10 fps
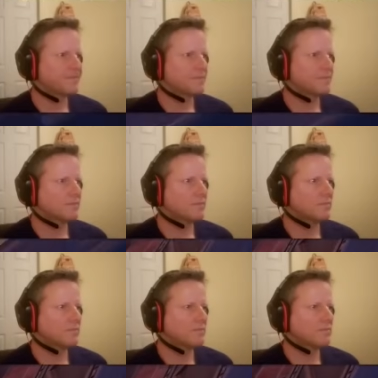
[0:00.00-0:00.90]

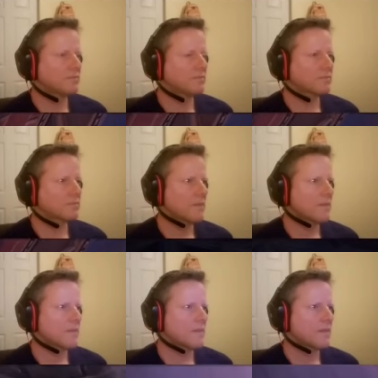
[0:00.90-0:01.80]

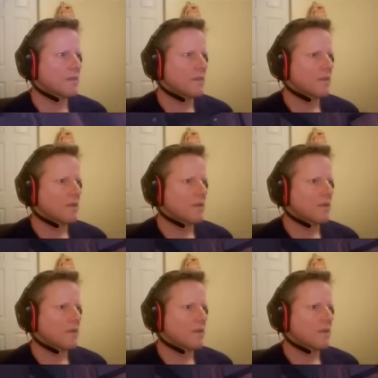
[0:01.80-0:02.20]
Nobody speaks.